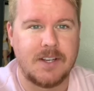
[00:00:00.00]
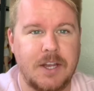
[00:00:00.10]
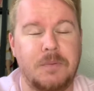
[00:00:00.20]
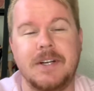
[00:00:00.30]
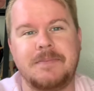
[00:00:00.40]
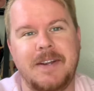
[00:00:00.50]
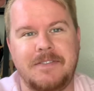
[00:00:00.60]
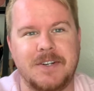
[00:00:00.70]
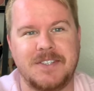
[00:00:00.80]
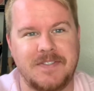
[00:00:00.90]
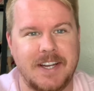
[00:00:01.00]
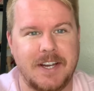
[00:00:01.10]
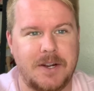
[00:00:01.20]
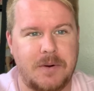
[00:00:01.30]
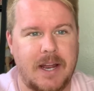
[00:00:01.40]
It was my first
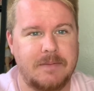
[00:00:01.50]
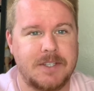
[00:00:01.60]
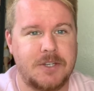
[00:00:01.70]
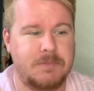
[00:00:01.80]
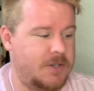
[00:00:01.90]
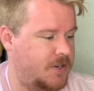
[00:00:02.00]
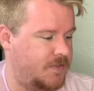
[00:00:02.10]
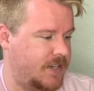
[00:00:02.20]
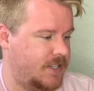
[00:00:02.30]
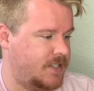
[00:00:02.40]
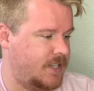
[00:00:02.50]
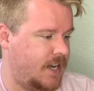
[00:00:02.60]
video. I was super nervous.